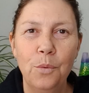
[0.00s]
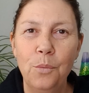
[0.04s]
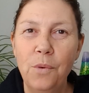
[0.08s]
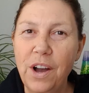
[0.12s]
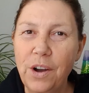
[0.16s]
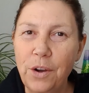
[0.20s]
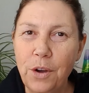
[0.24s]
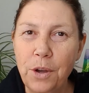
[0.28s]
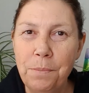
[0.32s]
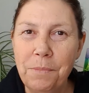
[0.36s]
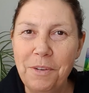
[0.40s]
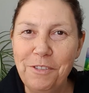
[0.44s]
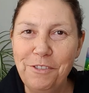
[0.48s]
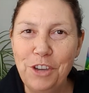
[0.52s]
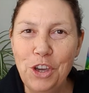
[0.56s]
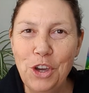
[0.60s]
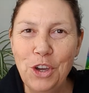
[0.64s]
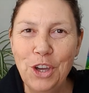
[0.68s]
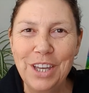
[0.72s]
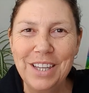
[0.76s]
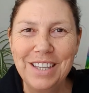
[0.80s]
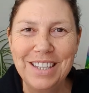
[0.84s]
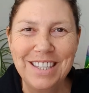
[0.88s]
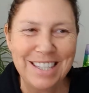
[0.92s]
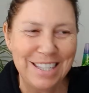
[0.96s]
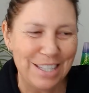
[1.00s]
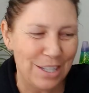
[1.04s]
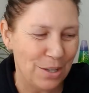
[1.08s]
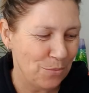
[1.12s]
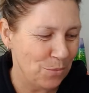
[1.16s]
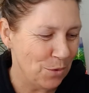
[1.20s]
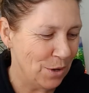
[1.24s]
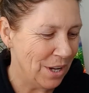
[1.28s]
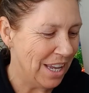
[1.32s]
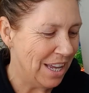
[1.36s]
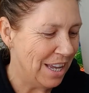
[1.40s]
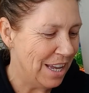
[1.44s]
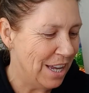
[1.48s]
Welcome Ophiuchus.
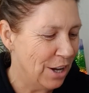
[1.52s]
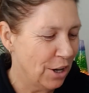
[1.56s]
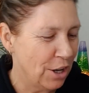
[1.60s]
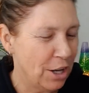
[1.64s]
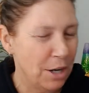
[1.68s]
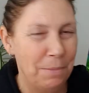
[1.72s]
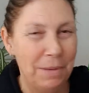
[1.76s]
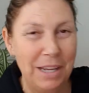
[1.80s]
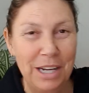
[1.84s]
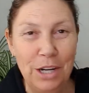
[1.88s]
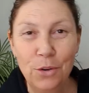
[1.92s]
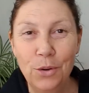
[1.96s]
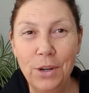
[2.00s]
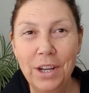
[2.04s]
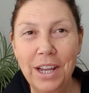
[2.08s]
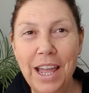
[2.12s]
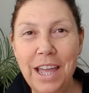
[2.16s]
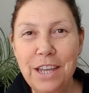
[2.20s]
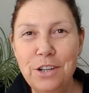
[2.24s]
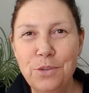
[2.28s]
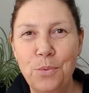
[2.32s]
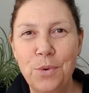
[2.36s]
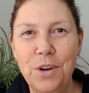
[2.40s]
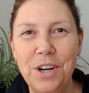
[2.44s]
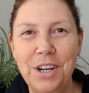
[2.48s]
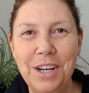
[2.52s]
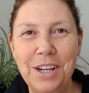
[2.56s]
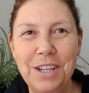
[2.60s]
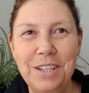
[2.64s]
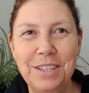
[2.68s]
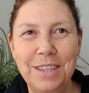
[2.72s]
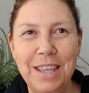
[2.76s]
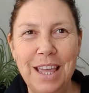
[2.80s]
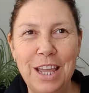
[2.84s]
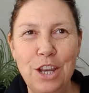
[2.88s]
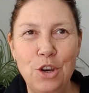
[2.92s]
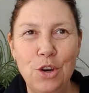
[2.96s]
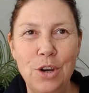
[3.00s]
We are going to be looking at what it is
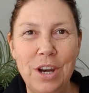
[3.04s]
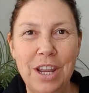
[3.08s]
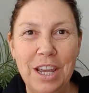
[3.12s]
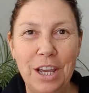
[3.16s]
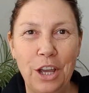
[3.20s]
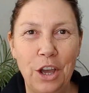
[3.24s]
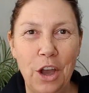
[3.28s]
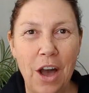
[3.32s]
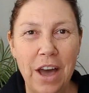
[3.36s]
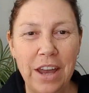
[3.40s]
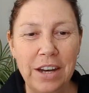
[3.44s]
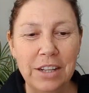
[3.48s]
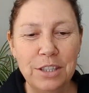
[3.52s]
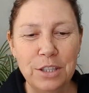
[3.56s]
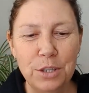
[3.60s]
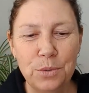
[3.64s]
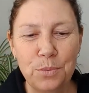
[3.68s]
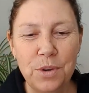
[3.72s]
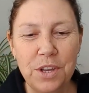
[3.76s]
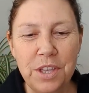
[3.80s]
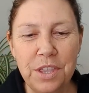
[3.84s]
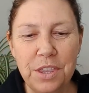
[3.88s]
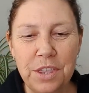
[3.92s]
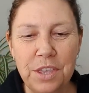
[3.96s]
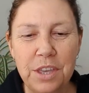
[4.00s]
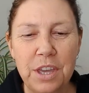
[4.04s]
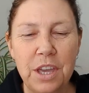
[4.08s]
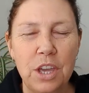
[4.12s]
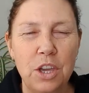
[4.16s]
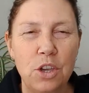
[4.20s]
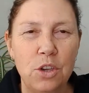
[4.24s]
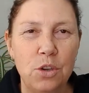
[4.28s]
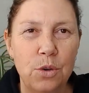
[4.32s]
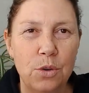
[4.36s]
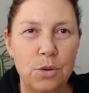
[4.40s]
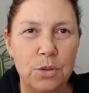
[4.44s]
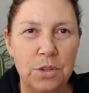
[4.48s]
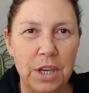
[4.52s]
that you need guidance with
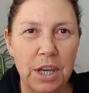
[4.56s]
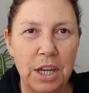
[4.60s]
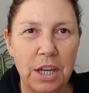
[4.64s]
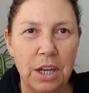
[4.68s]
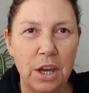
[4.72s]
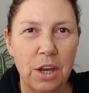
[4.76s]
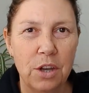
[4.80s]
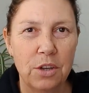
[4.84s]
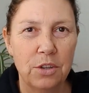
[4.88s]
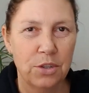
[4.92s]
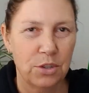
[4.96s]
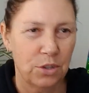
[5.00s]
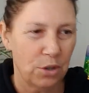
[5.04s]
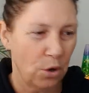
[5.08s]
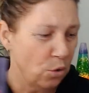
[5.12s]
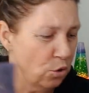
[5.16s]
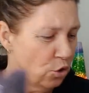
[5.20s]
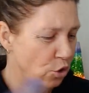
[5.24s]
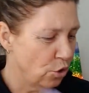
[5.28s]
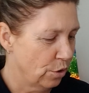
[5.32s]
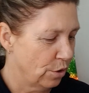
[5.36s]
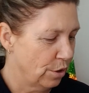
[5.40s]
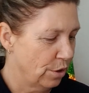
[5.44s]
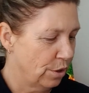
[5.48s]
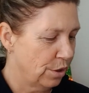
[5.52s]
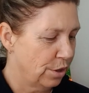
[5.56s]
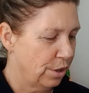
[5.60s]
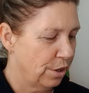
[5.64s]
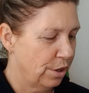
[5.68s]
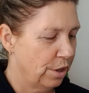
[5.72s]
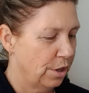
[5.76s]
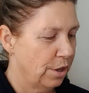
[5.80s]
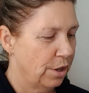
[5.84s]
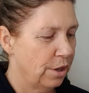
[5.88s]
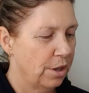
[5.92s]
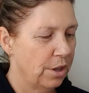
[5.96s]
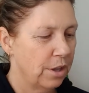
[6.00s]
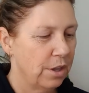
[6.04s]
using Soul Truth,
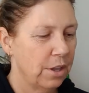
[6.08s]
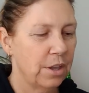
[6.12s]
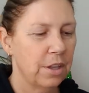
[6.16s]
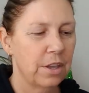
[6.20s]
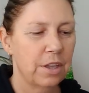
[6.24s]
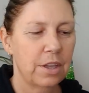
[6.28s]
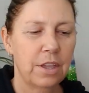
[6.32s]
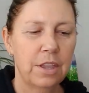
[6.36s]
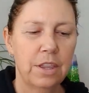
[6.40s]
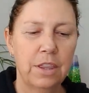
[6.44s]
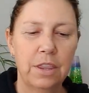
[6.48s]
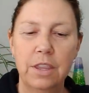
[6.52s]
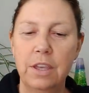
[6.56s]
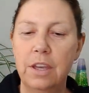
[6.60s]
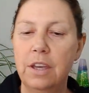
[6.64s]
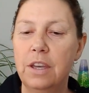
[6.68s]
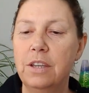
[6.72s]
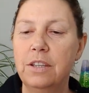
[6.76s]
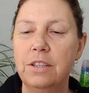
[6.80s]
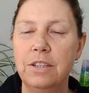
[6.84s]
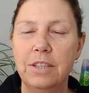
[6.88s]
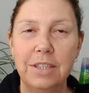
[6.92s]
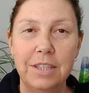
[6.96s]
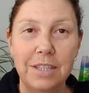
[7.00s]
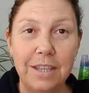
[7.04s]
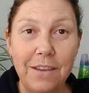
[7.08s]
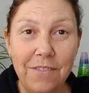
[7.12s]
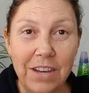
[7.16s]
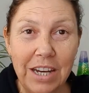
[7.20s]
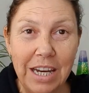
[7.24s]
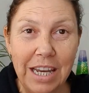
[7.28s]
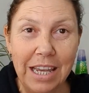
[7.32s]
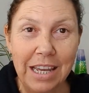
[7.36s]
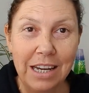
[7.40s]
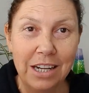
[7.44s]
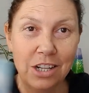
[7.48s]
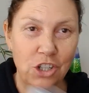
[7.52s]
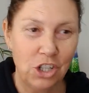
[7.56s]
the seven
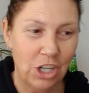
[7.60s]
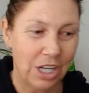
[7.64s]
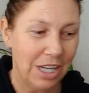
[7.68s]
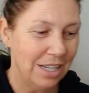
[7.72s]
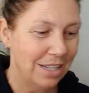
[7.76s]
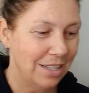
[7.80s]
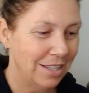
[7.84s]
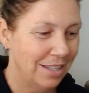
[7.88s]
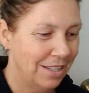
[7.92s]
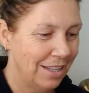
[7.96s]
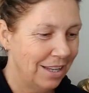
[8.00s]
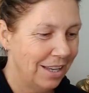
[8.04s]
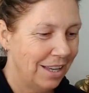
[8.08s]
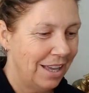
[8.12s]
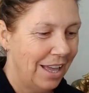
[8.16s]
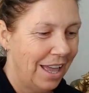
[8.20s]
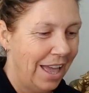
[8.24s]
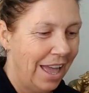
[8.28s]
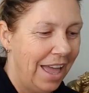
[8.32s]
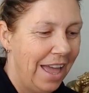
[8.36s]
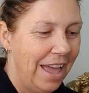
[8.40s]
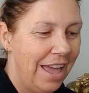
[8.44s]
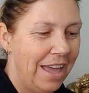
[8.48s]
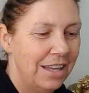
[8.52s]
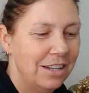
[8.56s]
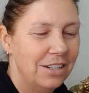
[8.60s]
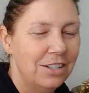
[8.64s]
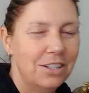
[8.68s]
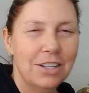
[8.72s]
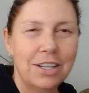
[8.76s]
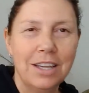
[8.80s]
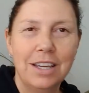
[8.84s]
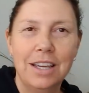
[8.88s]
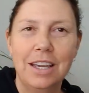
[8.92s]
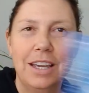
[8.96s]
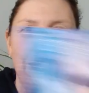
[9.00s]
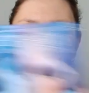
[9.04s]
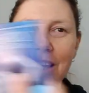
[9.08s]
energies and
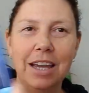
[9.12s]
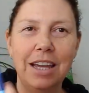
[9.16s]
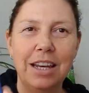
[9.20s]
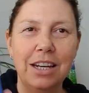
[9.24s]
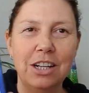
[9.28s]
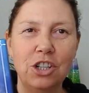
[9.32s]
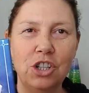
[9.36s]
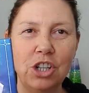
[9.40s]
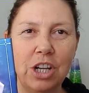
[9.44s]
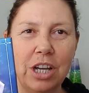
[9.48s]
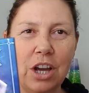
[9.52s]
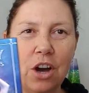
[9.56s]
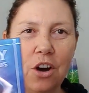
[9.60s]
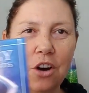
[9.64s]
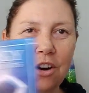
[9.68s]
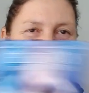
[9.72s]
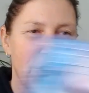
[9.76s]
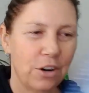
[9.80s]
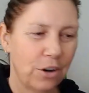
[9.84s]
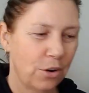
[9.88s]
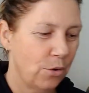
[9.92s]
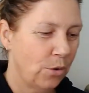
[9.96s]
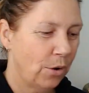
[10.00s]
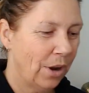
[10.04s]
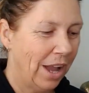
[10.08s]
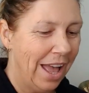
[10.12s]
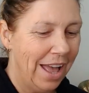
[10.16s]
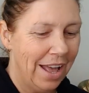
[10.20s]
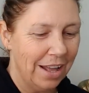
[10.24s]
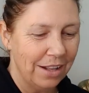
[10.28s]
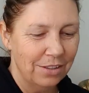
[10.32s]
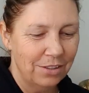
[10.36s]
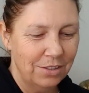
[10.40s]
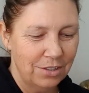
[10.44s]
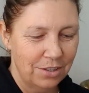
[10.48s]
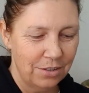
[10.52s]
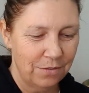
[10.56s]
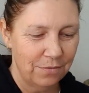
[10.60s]
energy oracle
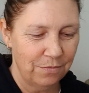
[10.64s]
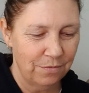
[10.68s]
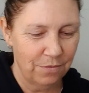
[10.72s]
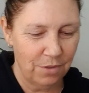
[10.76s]
cards.